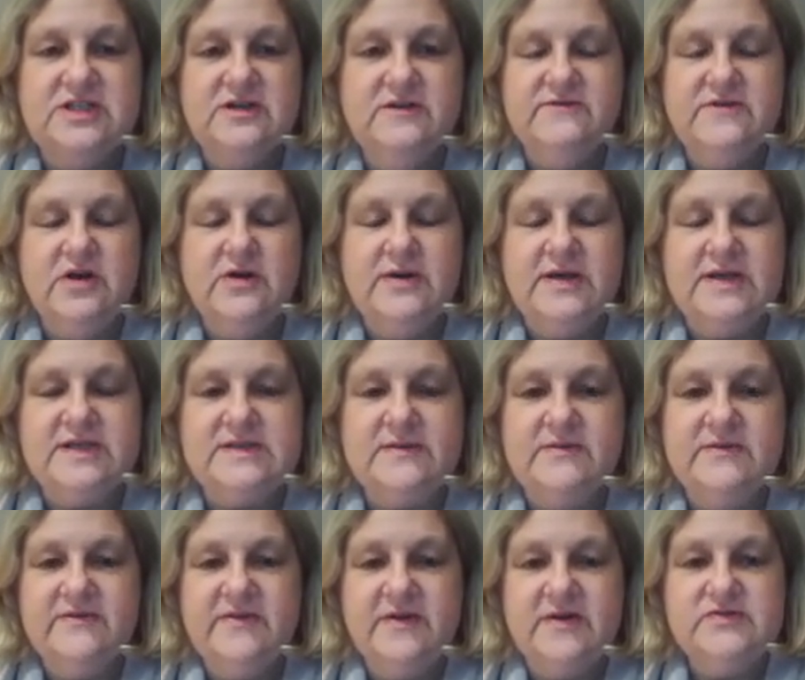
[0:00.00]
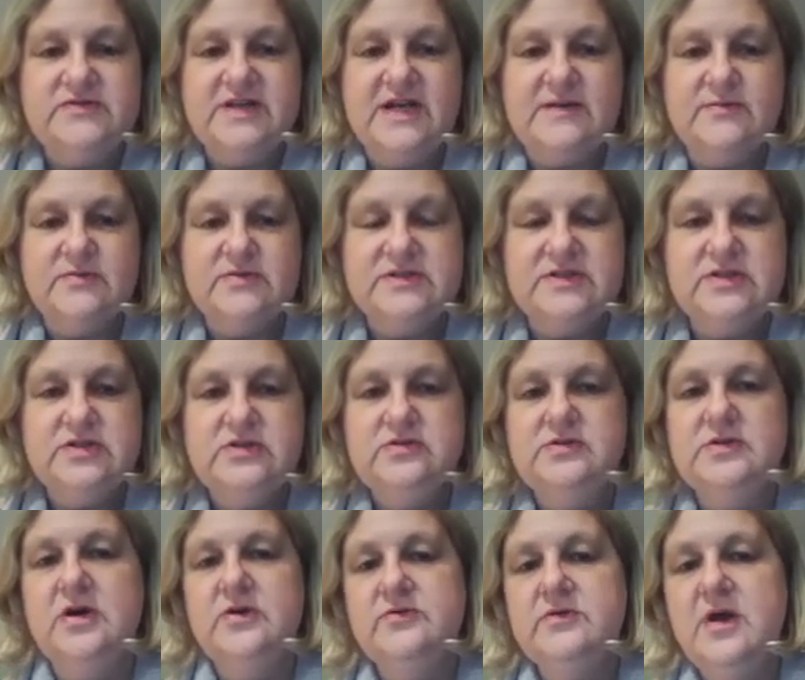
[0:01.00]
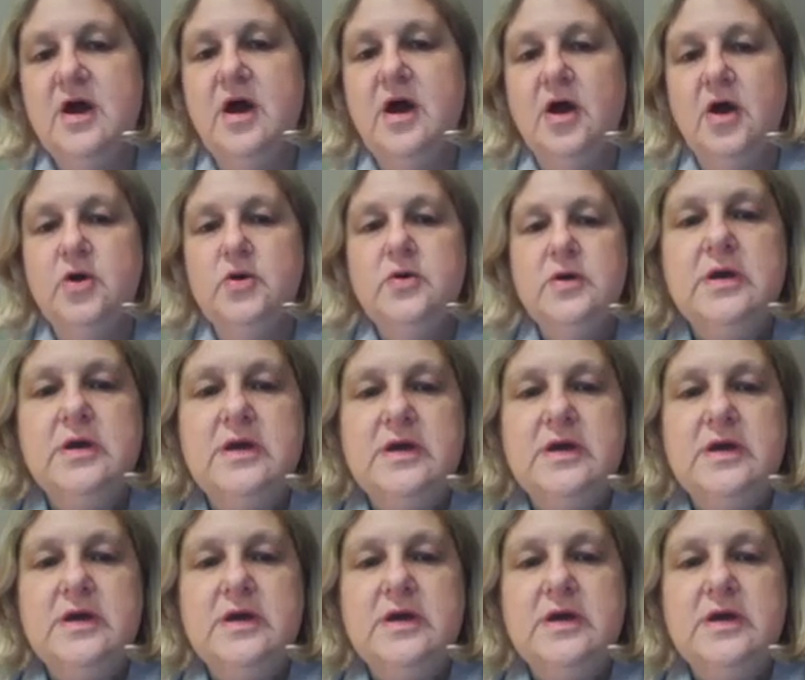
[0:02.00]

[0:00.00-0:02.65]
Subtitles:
of knowing some of those tables that you don't know.